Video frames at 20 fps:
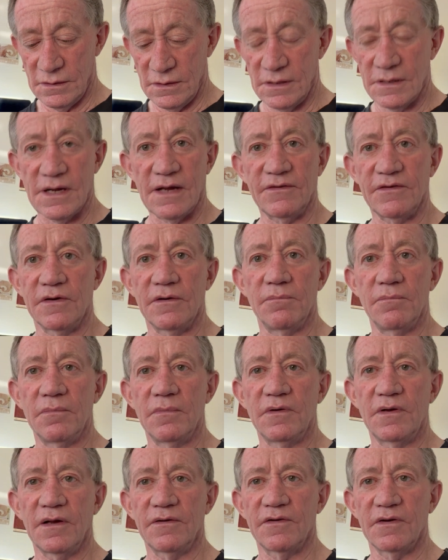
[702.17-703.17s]

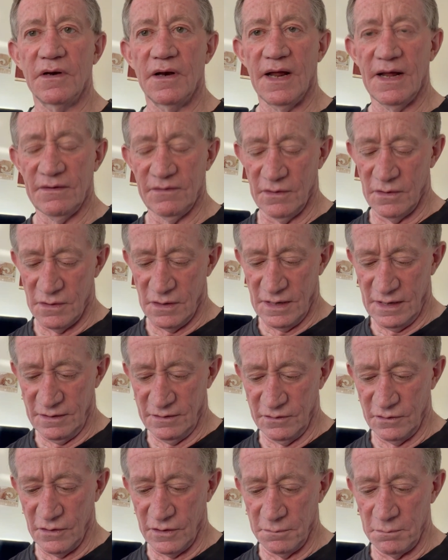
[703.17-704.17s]

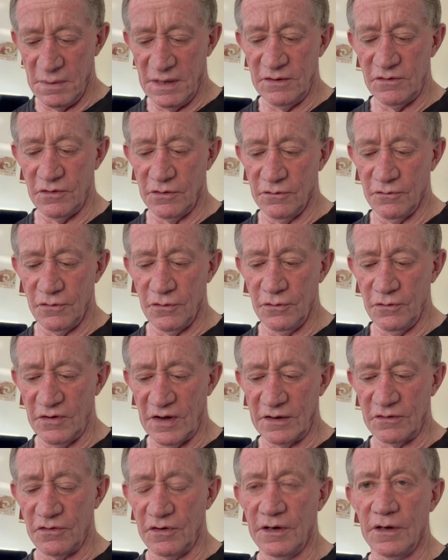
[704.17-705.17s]
got a mention of who's
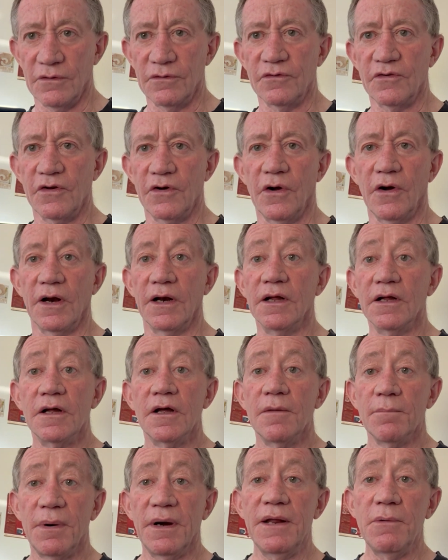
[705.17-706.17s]
actually on tonight.
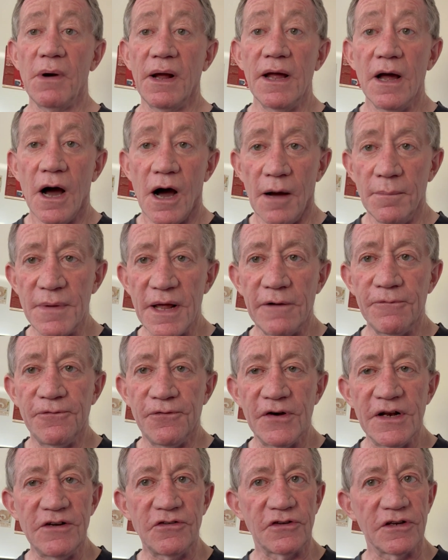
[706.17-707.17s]
But anyway, I'm going to
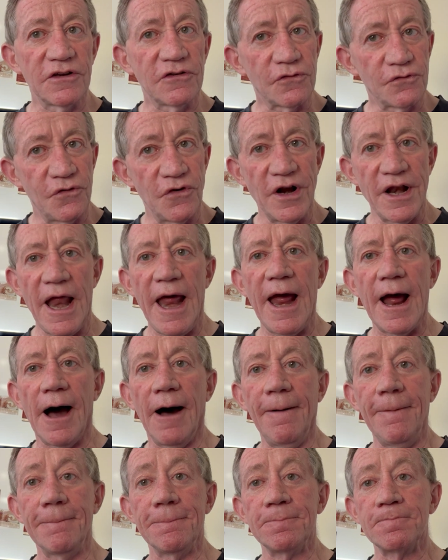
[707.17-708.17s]
finish this for
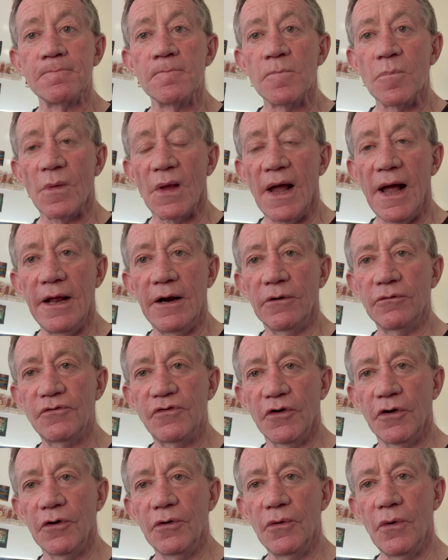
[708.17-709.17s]
now, and I'll
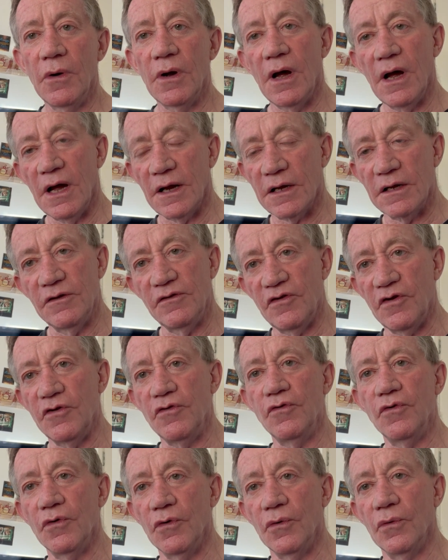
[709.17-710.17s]
do a
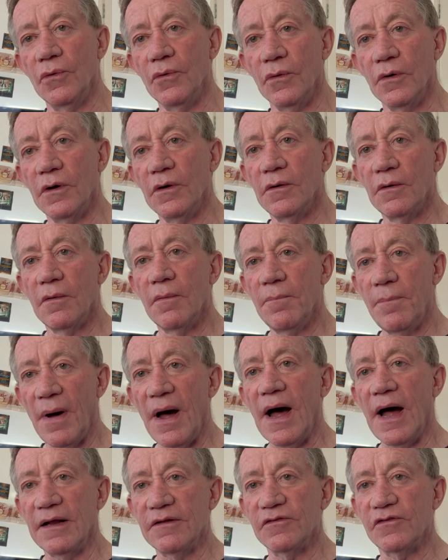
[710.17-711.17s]
continual
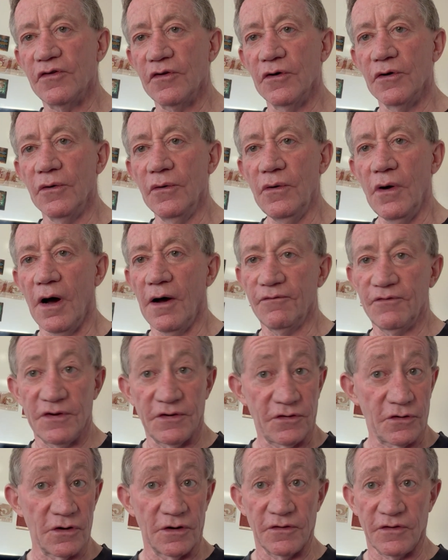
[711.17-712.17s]
part 2. I've
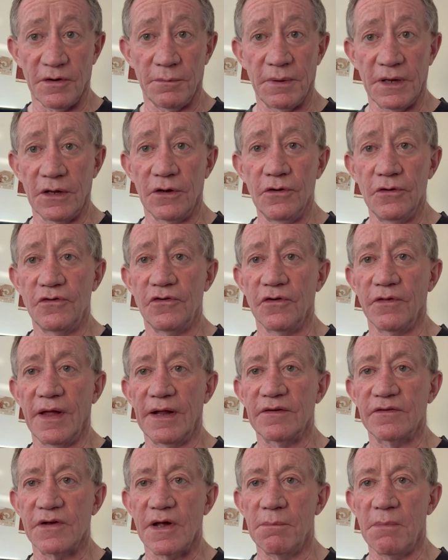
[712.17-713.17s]
just got something urgent
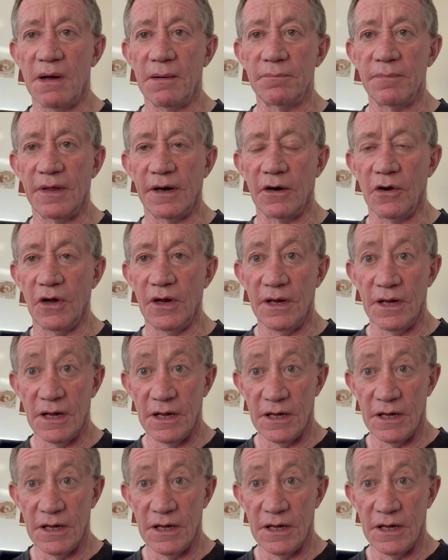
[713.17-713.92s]
that's come up that I